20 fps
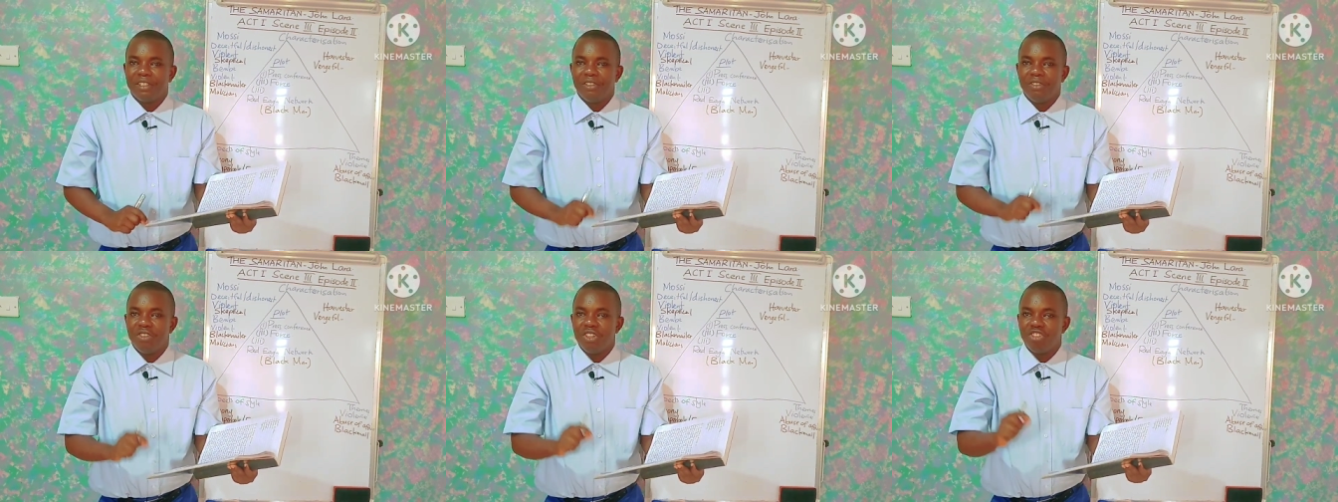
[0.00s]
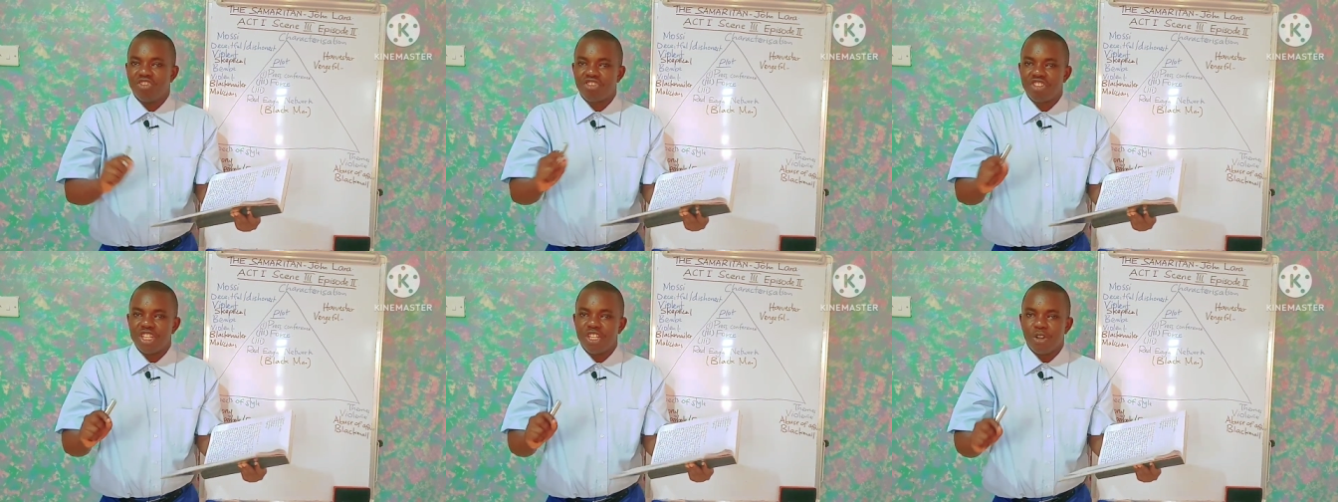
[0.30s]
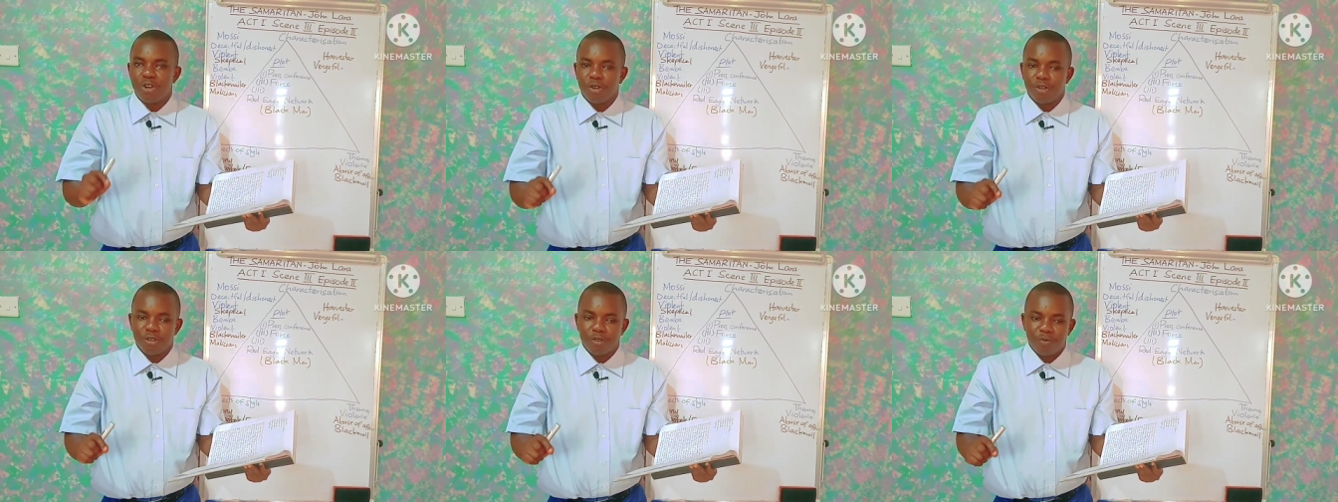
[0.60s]
the
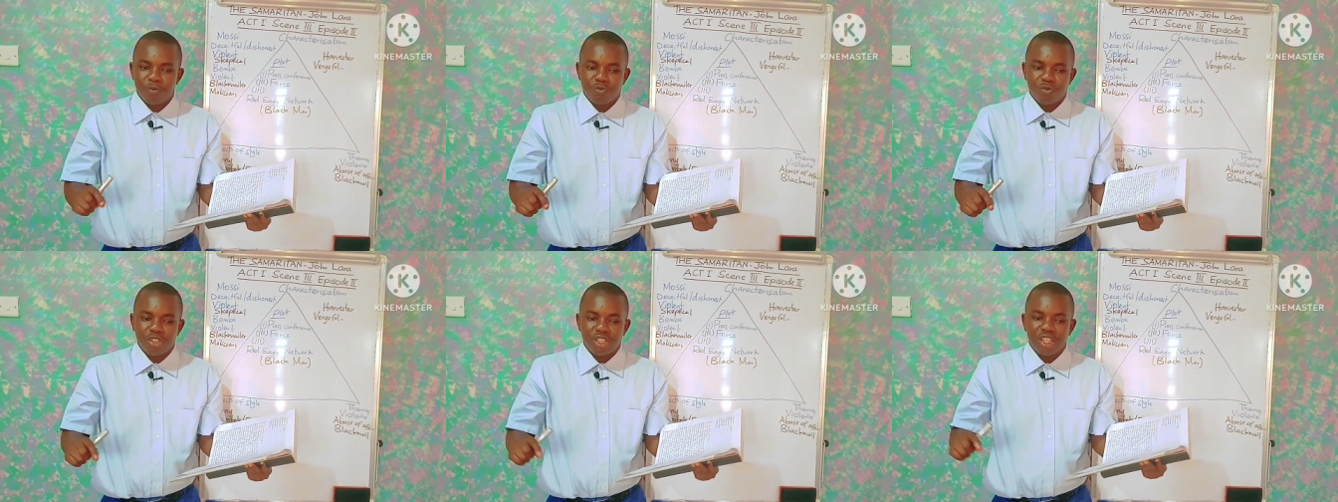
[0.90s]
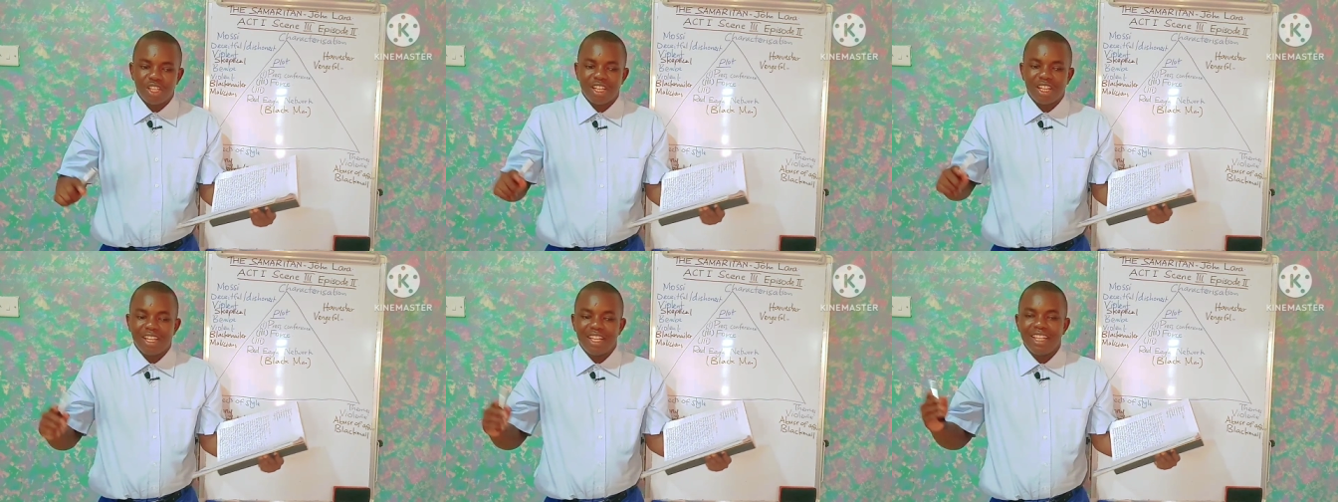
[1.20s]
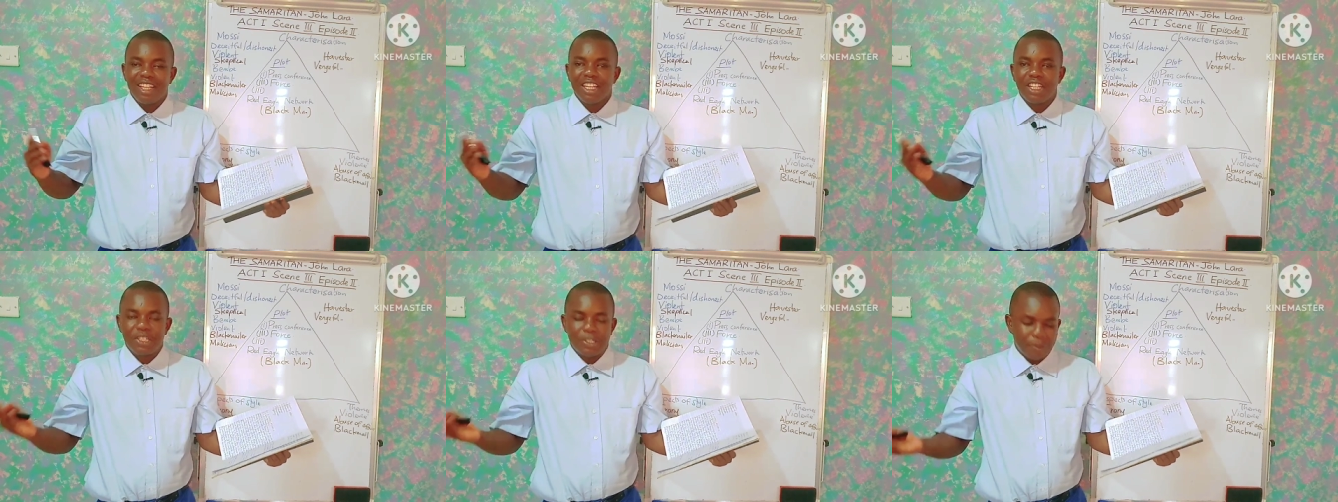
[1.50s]
trio,
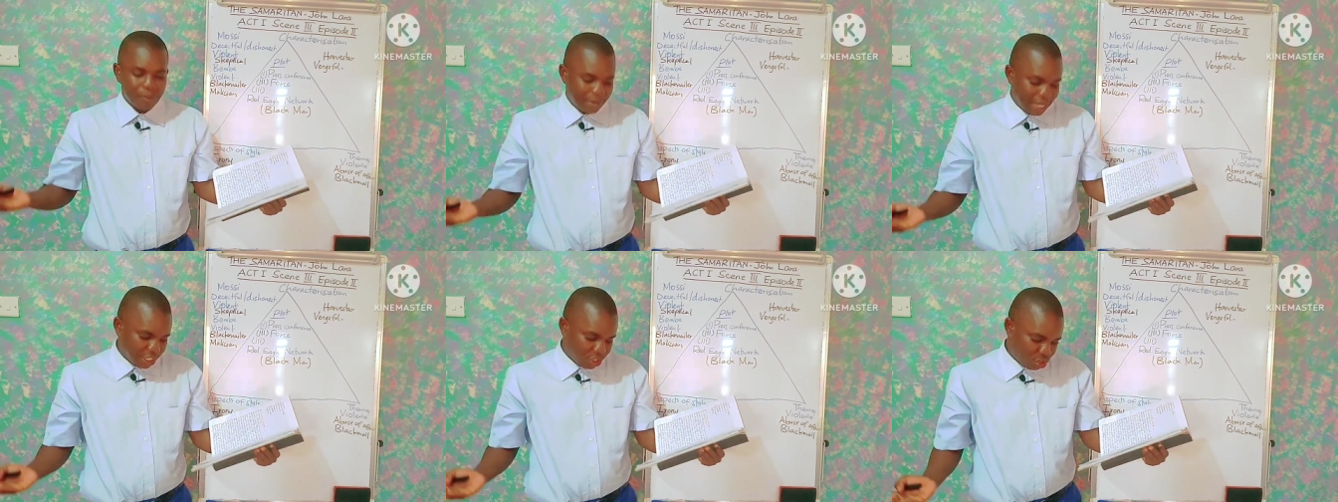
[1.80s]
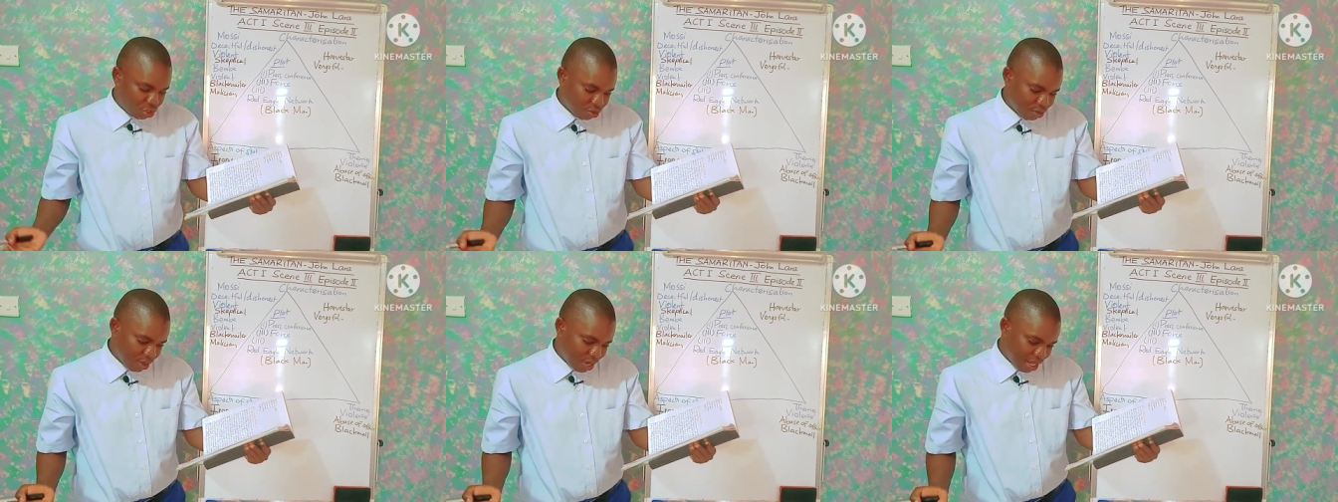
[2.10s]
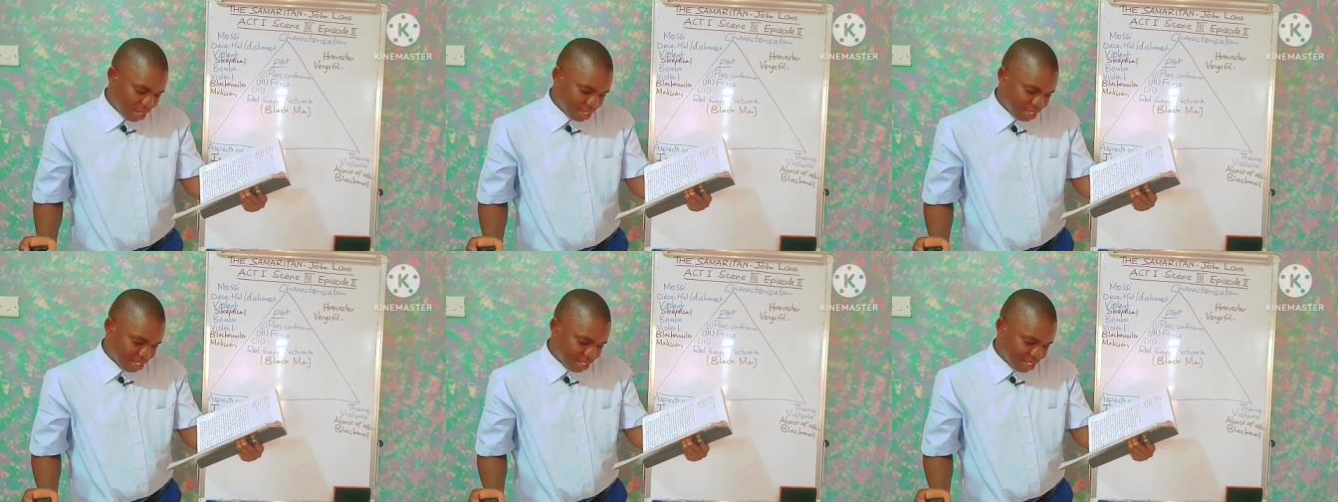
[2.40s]
need to make sure